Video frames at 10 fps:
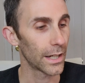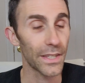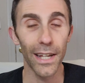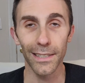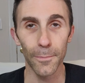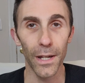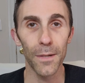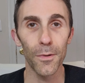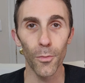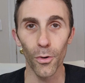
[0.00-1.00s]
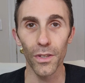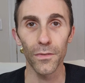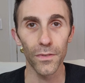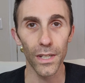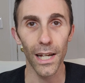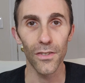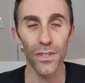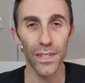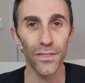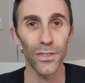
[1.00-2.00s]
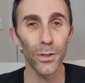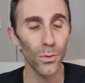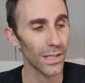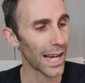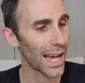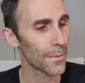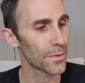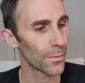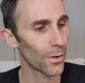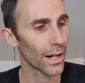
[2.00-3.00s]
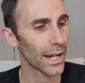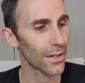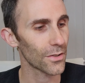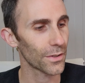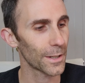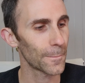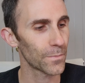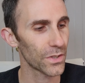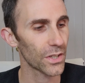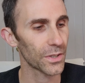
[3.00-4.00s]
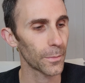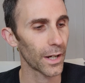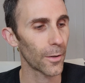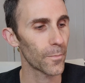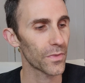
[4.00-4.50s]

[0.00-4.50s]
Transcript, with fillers: And yes, it paid me more than VIG's, 2 times more actually, just about